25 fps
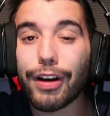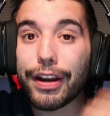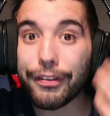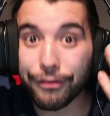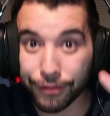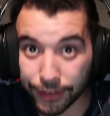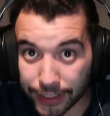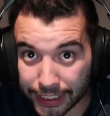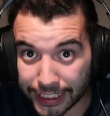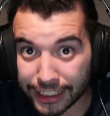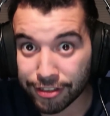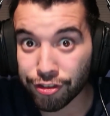
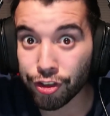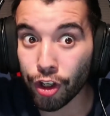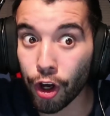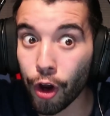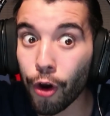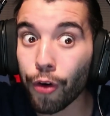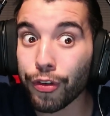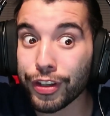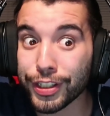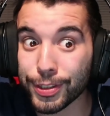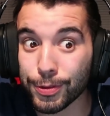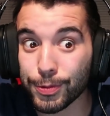Rightfully
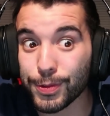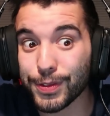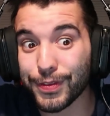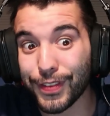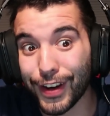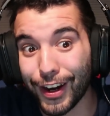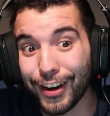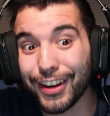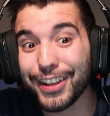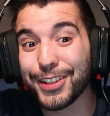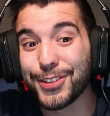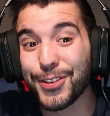so, this was
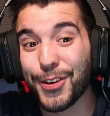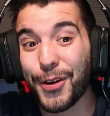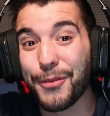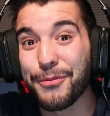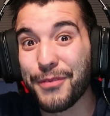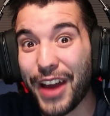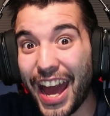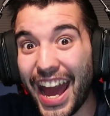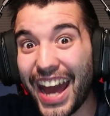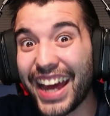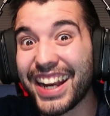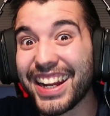very
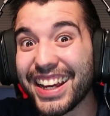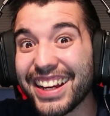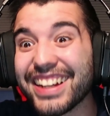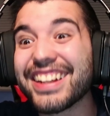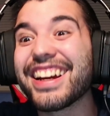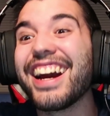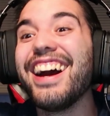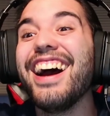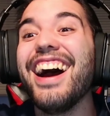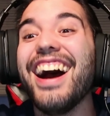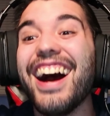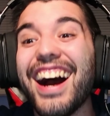
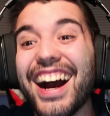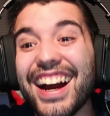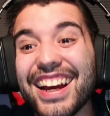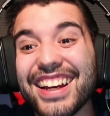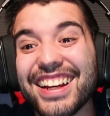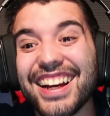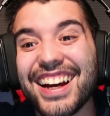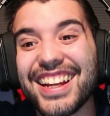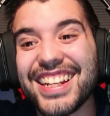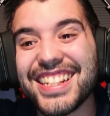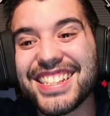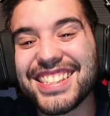traumatic,
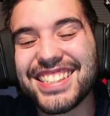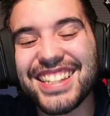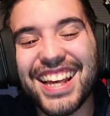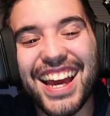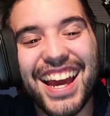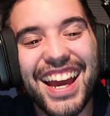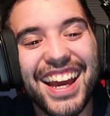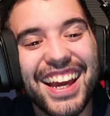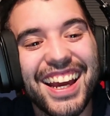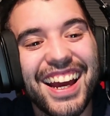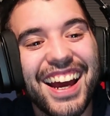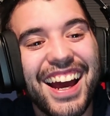I gotta
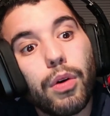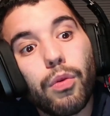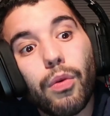say.